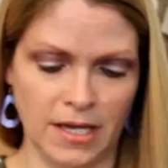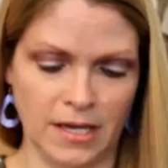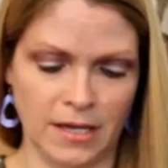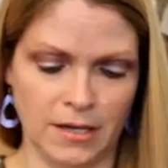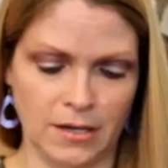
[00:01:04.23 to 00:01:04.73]

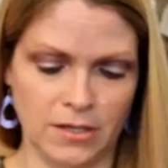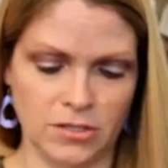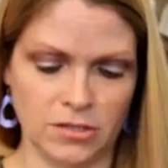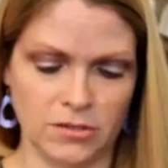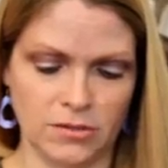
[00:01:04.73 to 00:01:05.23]
and
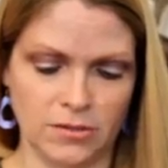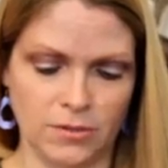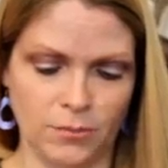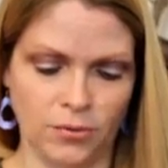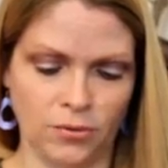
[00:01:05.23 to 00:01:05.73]

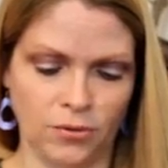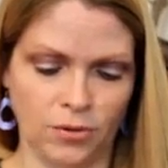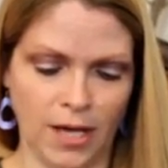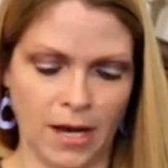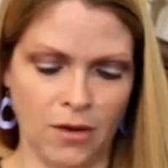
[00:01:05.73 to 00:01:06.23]

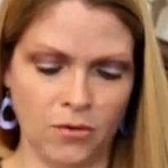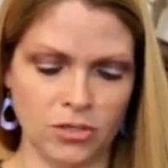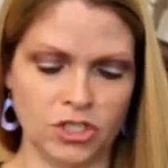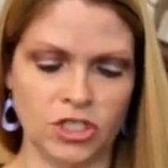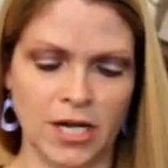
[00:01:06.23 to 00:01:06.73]
pull
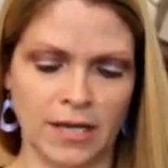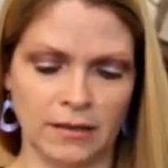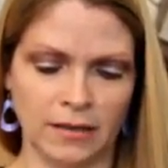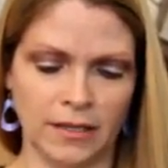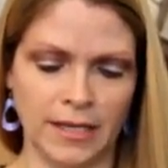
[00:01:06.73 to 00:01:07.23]
out
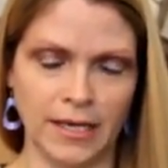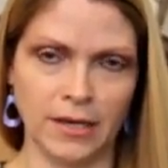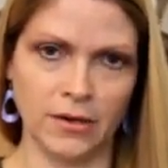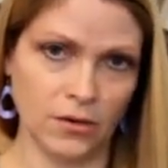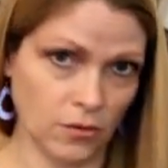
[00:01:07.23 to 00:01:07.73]
gently,